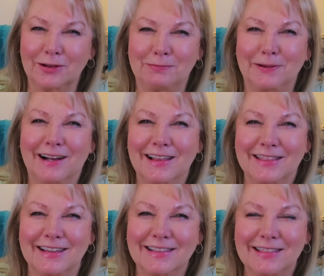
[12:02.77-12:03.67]
but I
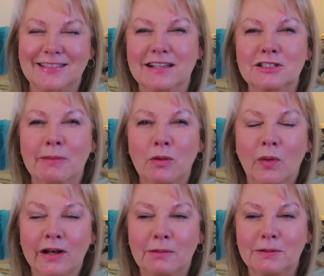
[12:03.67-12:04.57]
think things might
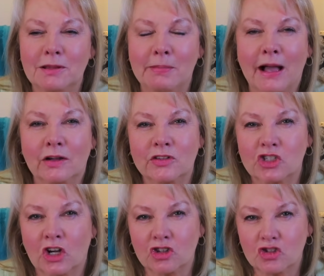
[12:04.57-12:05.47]
wind up in the back of my
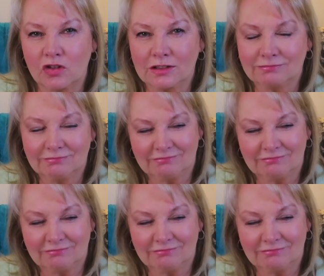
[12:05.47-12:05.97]
junk drawer.